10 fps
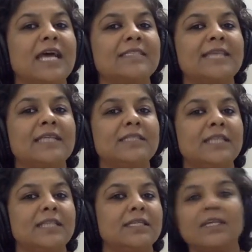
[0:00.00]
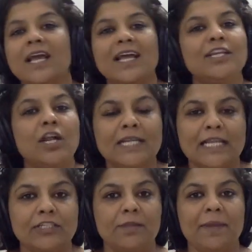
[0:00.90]
assassinated. Not
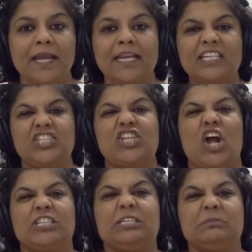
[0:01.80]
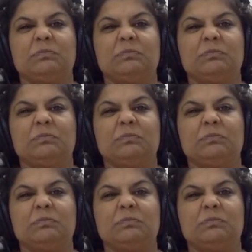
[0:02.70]
actually beheaded, shot.